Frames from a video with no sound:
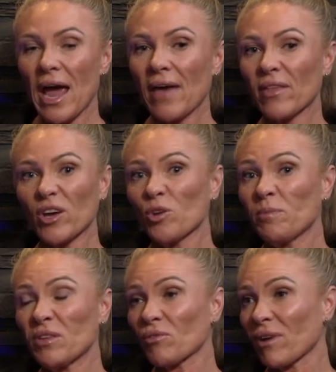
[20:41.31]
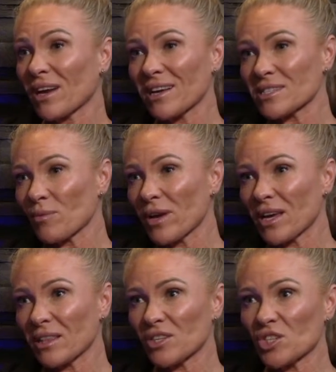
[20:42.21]
And that could be 3 days a week
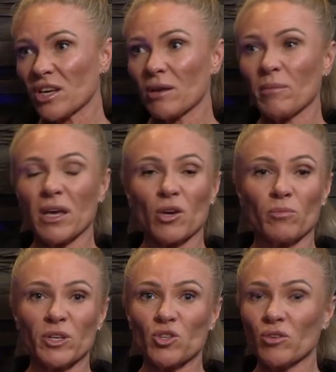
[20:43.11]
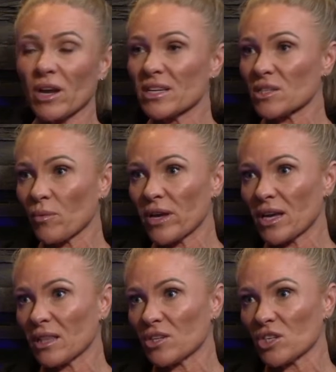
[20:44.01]
in the gym. It could be 2 days a
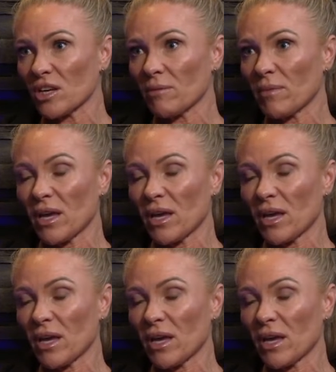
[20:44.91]
week in the gym.